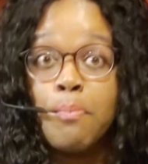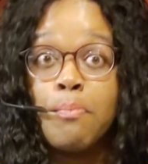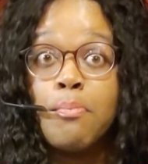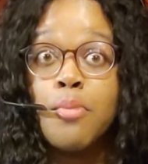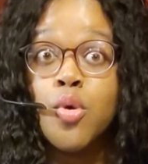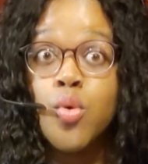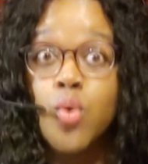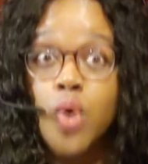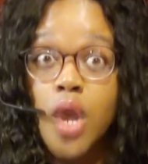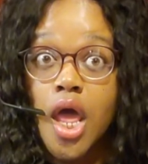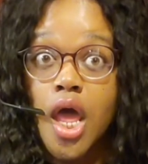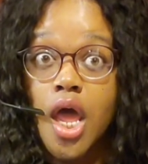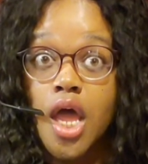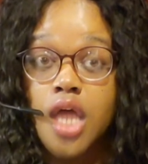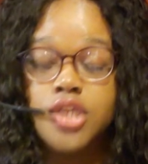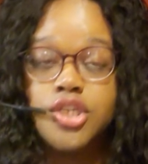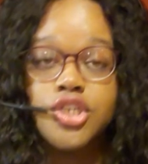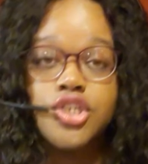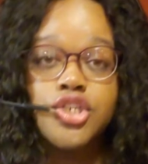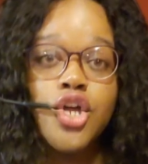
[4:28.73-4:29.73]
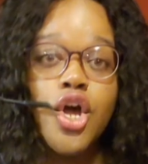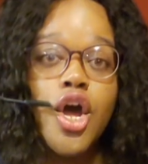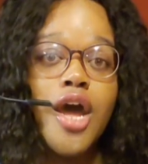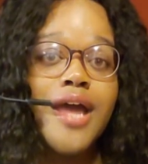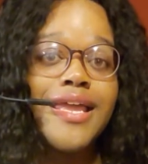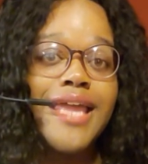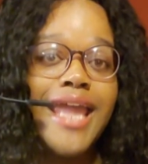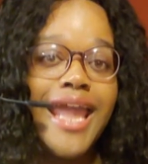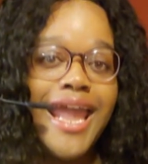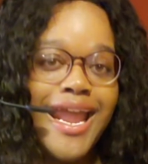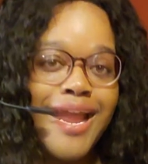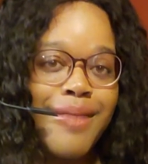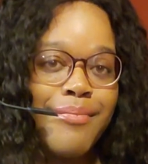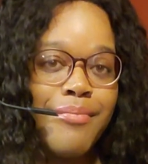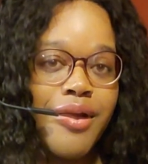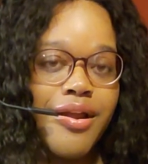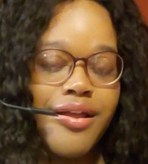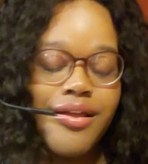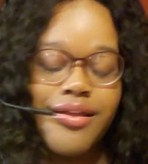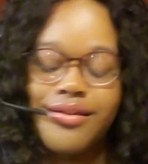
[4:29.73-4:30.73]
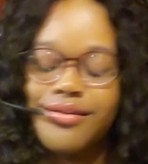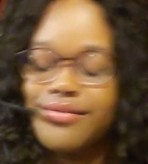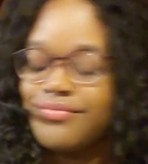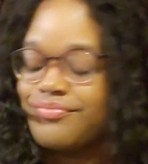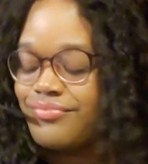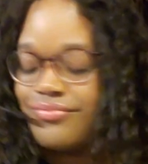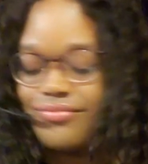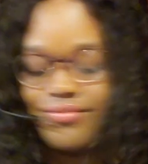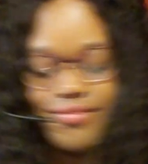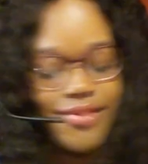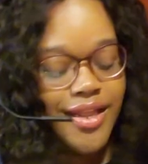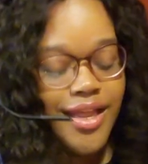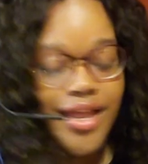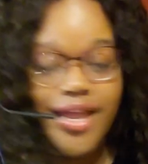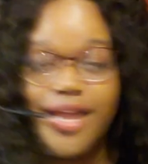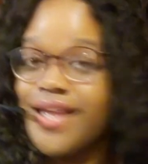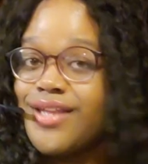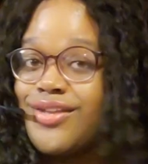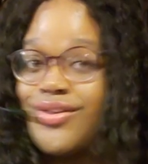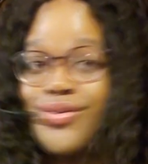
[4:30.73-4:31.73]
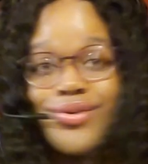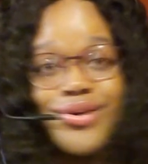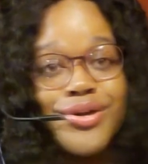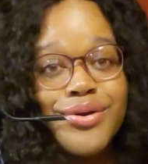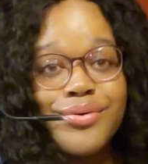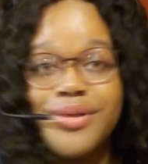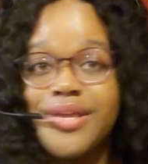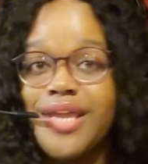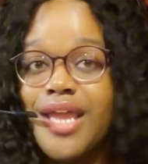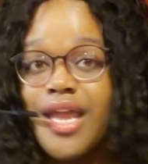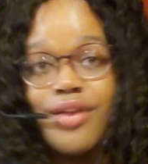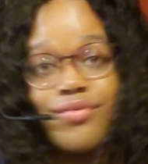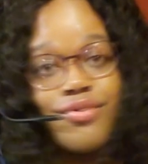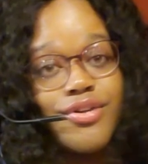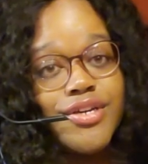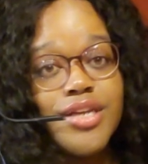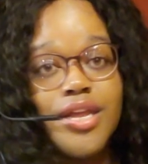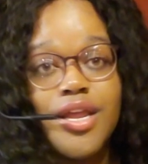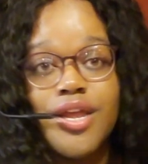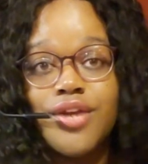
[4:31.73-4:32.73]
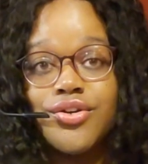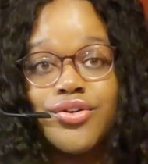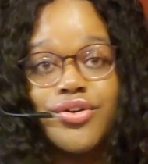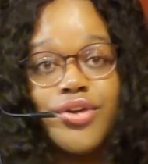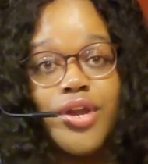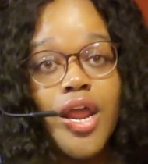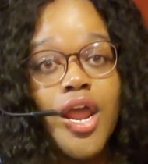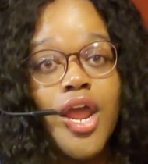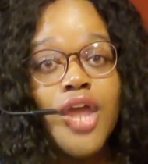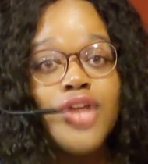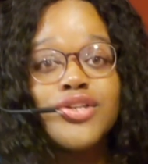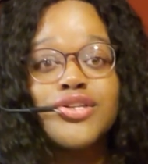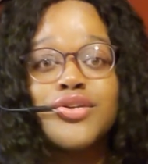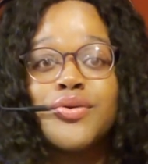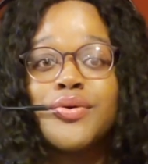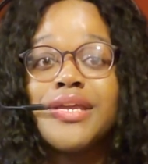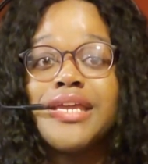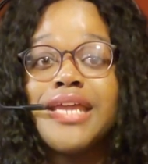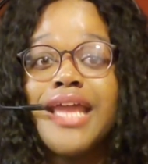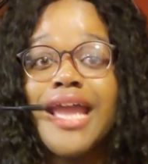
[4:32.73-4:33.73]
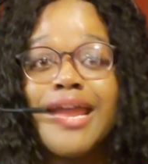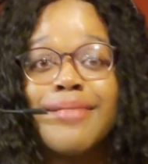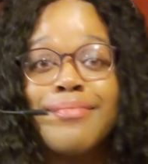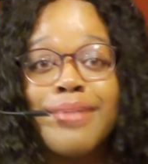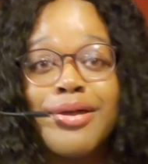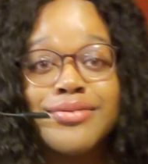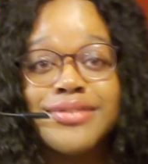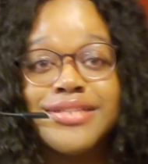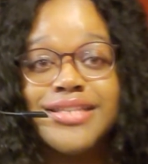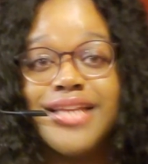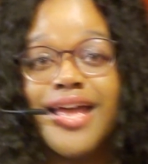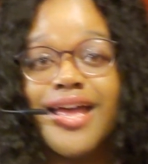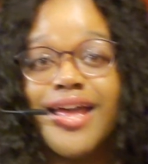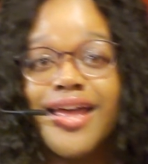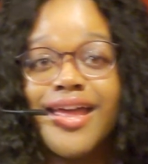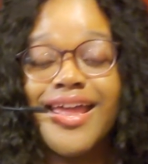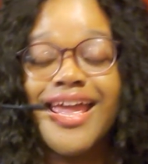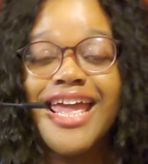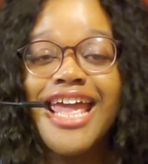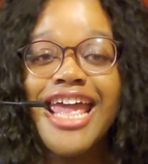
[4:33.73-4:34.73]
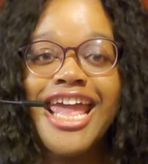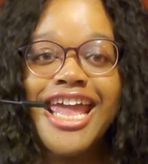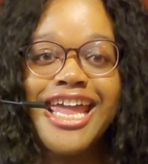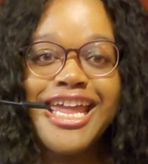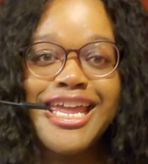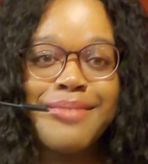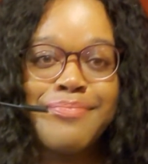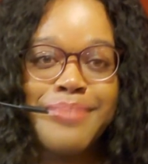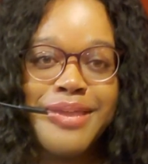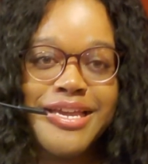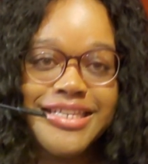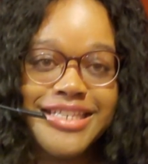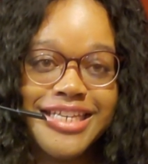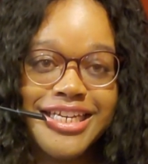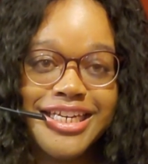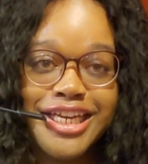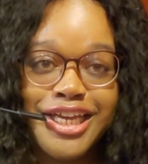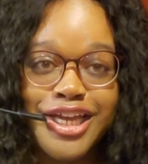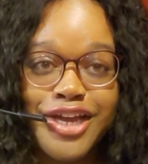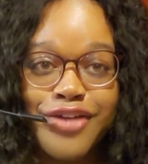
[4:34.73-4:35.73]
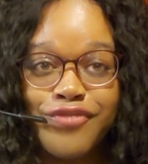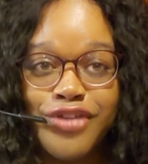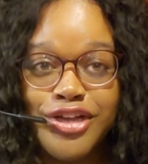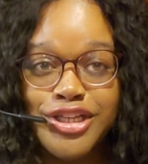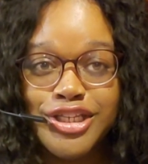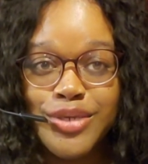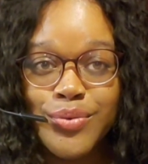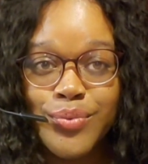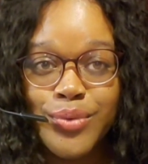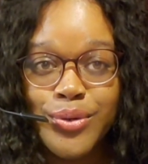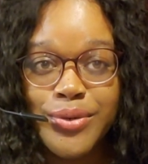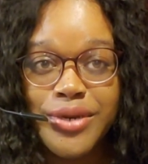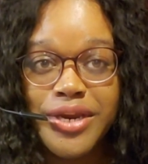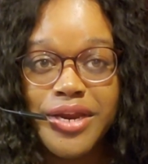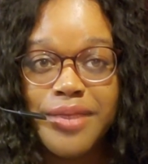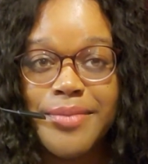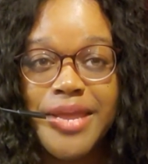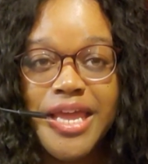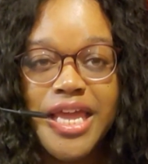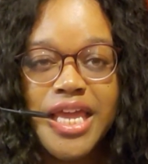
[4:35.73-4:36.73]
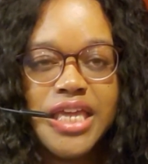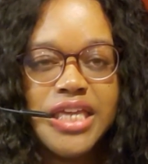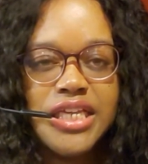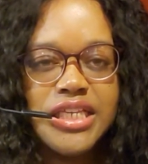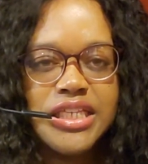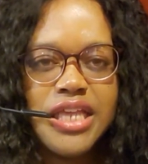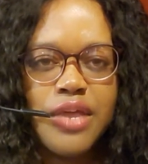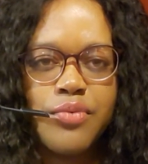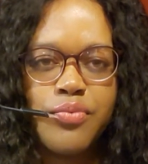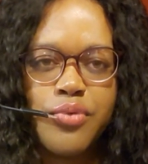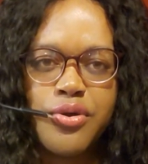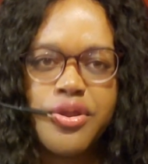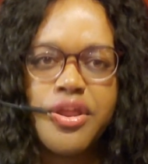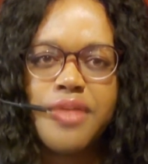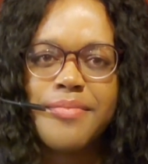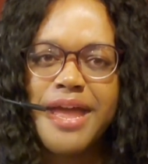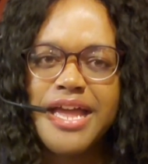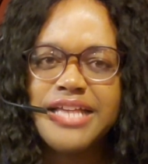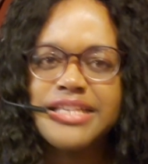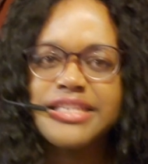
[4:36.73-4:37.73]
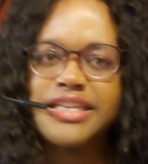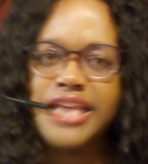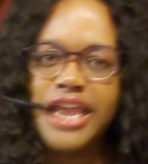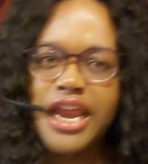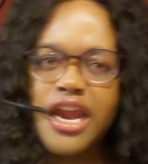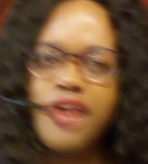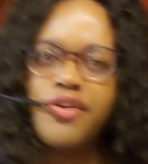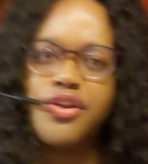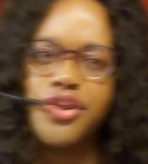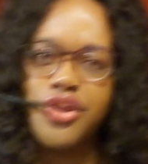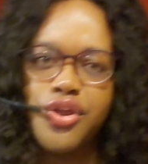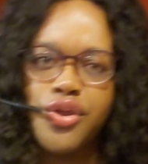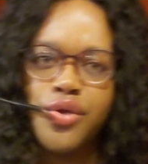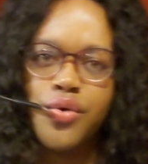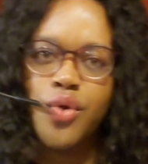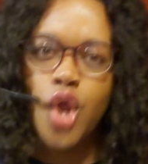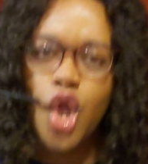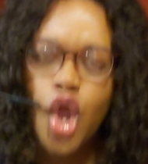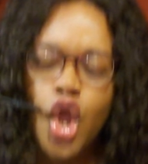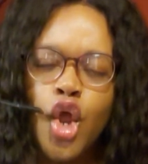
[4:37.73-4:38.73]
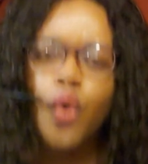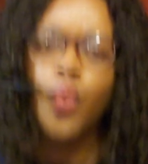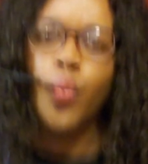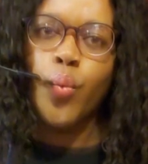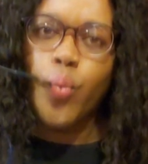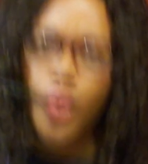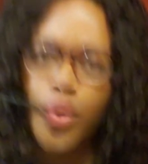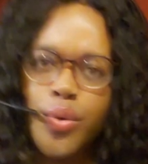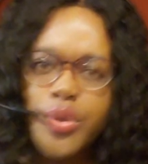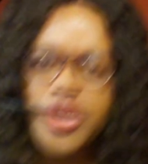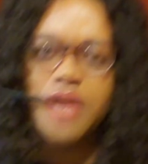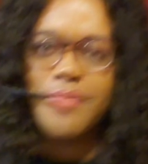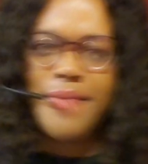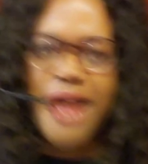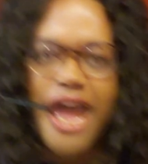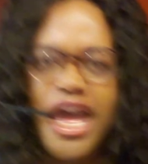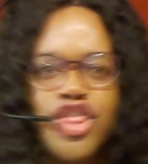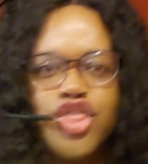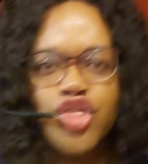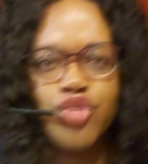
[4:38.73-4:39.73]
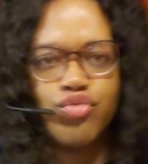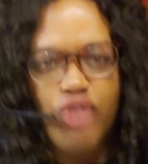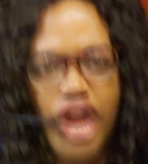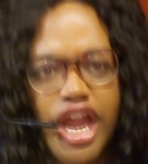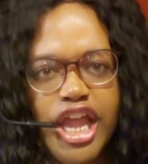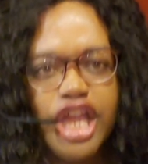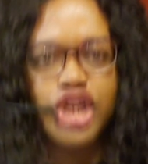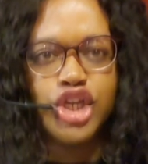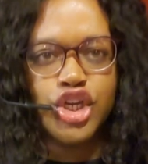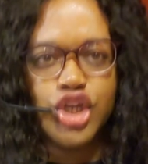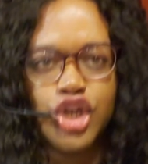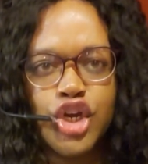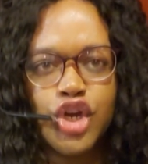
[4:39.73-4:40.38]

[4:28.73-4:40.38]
Moolah saw a camera and you know he can't resist. So he came outside and he basically confronted William. He said, William, I scare you. William, I threatened